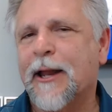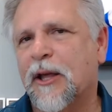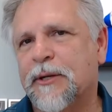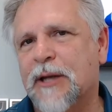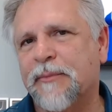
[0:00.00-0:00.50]
It
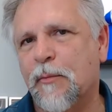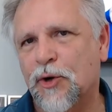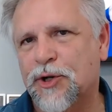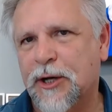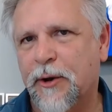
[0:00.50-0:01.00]
could be something
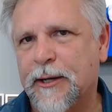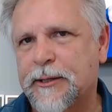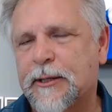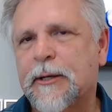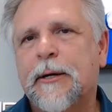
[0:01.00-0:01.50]
more
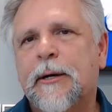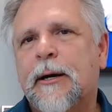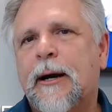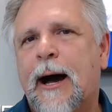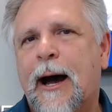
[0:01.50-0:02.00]
serious.
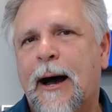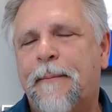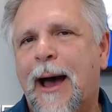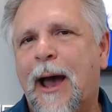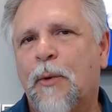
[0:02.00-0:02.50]

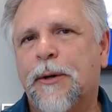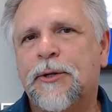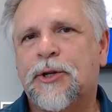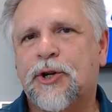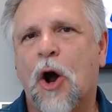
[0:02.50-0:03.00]
Uh, I
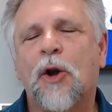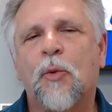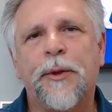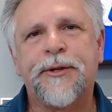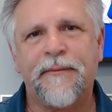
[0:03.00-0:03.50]
would
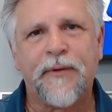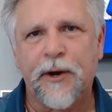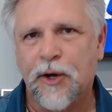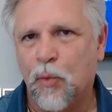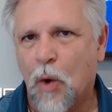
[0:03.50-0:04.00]
start with some
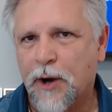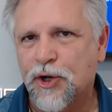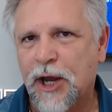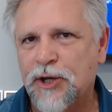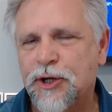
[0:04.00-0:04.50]
very good water
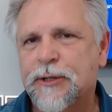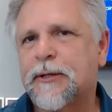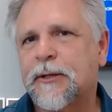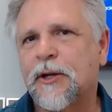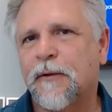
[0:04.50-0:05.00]

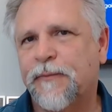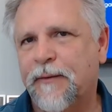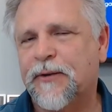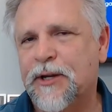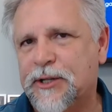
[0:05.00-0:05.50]
changes, you know,
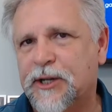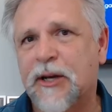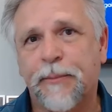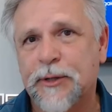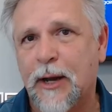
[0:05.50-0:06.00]
fifty,
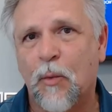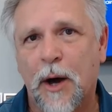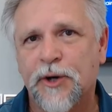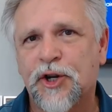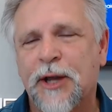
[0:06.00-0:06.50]
sixty percent
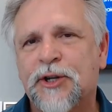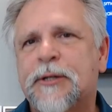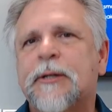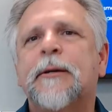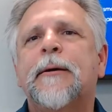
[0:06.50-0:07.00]
water
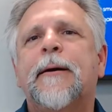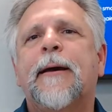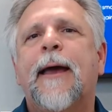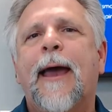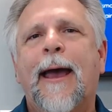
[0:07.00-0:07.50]
changes,
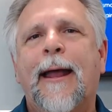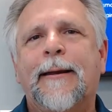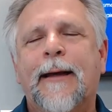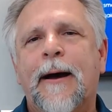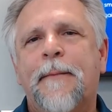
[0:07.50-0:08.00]

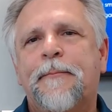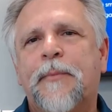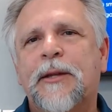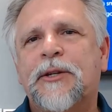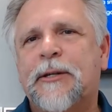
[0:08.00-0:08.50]
and
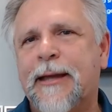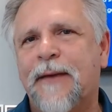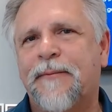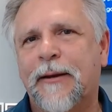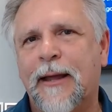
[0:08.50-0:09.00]
um, see
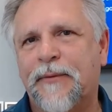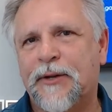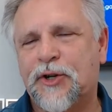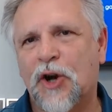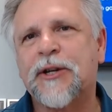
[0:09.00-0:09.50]
if it if it
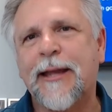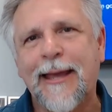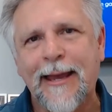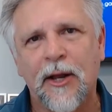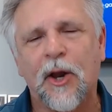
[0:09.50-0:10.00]
starts to
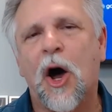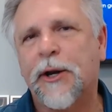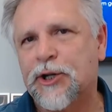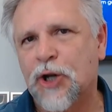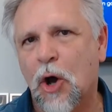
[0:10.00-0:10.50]
heal
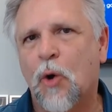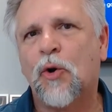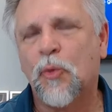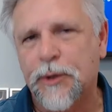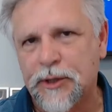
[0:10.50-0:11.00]
on its
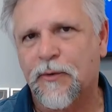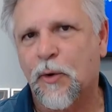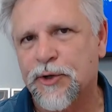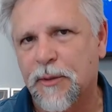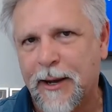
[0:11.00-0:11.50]
own, which is of
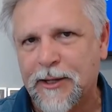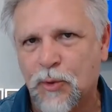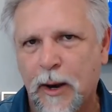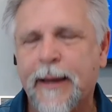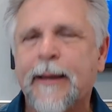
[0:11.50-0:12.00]
course the
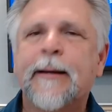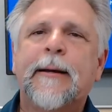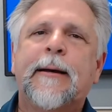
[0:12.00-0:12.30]
best way.